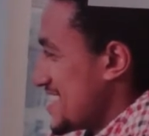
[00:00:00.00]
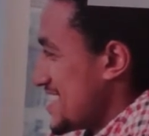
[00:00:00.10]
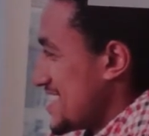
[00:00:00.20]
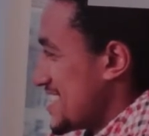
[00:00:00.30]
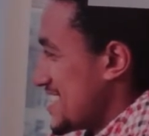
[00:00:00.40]

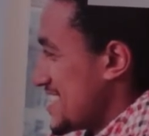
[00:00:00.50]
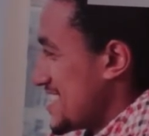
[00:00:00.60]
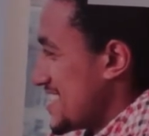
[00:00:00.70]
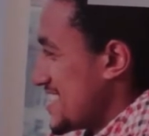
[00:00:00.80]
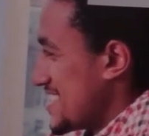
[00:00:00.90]

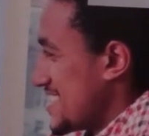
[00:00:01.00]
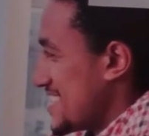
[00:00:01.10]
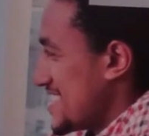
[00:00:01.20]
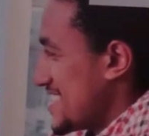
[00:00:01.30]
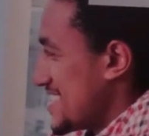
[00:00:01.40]

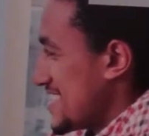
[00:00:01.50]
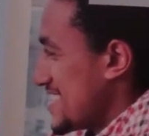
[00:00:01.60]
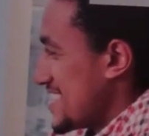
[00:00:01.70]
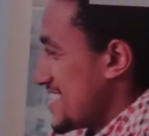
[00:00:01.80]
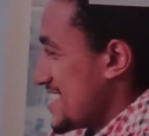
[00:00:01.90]

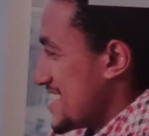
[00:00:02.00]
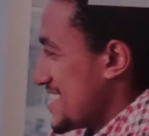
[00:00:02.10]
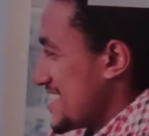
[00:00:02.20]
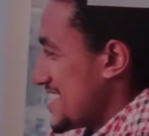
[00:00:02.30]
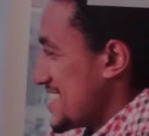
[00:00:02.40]

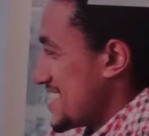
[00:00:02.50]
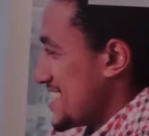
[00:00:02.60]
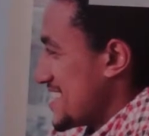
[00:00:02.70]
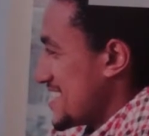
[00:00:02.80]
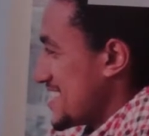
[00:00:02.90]

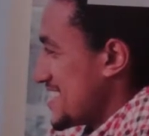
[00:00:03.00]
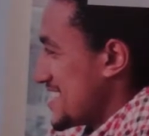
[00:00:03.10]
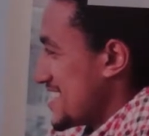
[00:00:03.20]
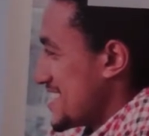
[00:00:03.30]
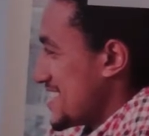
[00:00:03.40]

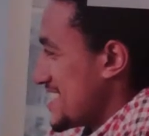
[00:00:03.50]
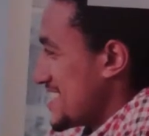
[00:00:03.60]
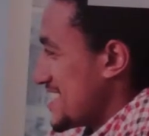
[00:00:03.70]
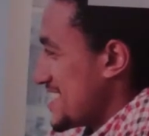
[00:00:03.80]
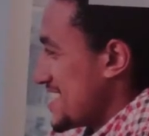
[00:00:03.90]

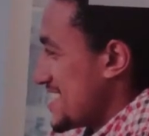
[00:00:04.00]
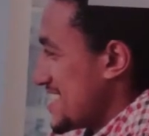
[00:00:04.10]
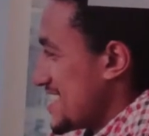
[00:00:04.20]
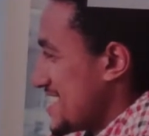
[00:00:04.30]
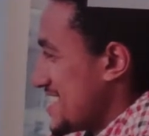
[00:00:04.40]

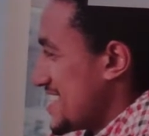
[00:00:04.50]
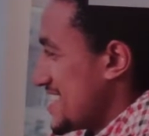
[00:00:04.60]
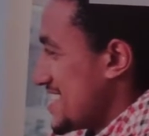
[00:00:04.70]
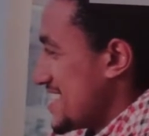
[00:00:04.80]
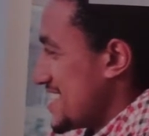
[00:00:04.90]

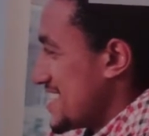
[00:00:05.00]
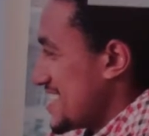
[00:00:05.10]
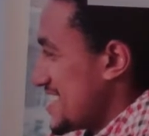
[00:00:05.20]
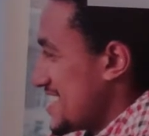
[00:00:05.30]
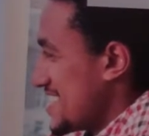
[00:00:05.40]

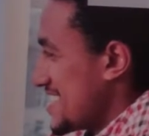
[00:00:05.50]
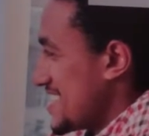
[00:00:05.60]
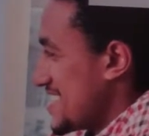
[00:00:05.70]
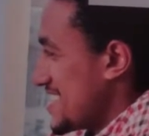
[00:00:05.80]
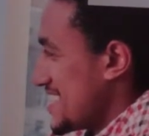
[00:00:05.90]

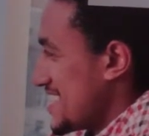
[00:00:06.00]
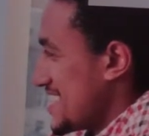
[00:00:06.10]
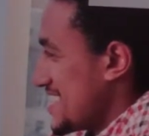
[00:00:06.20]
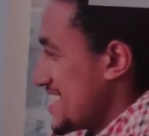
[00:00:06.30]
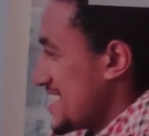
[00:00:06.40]

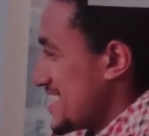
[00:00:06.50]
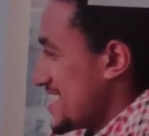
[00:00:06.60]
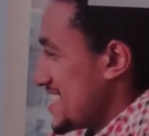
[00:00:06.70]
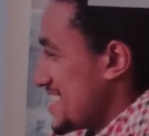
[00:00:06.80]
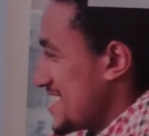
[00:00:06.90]

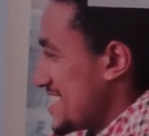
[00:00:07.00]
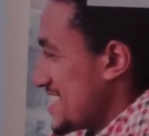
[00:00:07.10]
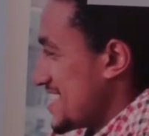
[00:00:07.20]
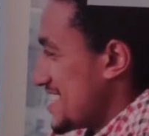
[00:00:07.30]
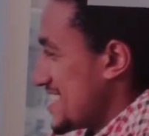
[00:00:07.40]

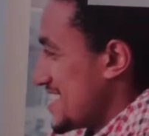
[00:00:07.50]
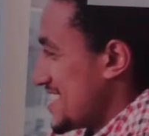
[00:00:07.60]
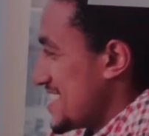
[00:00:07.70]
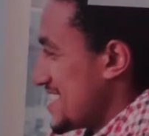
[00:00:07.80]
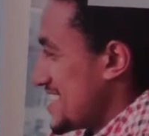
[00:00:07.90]
This person isn't speaking.